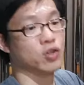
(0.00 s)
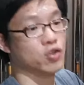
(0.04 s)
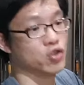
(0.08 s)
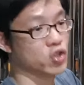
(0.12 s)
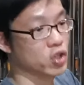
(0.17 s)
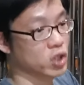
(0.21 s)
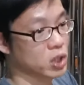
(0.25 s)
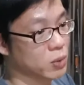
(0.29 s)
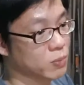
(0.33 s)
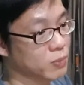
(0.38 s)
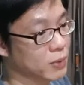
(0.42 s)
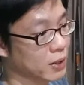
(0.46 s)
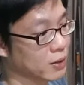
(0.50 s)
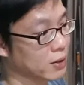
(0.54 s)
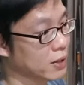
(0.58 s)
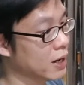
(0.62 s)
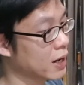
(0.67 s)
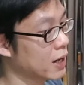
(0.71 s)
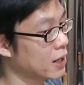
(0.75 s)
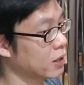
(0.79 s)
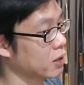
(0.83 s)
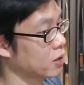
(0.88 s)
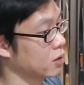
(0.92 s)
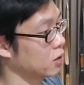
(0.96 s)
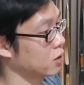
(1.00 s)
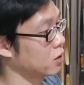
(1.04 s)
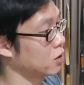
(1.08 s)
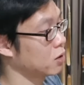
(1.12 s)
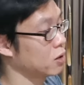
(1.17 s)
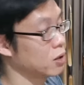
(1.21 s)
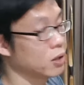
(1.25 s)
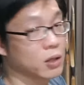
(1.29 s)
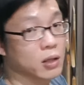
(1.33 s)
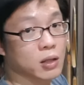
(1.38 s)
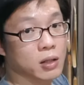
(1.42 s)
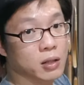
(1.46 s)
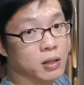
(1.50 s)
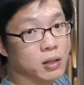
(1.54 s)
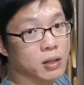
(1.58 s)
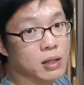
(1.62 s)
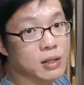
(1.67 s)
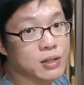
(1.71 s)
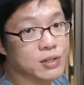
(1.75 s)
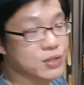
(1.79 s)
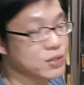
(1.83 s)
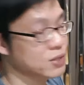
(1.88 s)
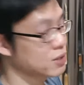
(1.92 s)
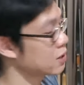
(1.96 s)
shoot them like that,
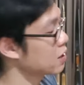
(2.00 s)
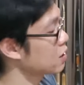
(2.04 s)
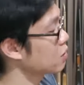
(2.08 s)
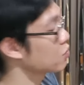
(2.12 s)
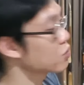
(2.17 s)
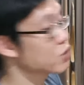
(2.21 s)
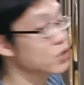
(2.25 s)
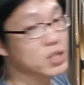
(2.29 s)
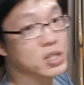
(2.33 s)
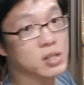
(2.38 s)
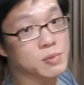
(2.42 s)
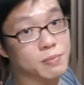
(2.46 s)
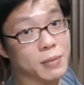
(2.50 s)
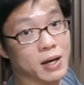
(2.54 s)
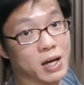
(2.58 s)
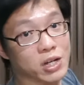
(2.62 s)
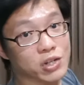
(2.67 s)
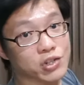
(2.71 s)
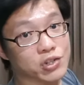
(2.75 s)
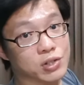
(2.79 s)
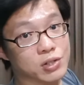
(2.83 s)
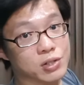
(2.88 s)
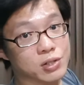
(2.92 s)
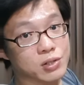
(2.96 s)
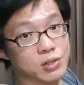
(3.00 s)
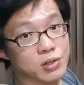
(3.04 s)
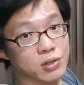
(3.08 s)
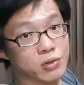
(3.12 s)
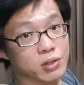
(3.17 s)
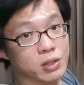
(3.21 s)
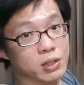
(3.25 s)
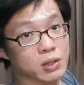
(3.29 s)
it still smashes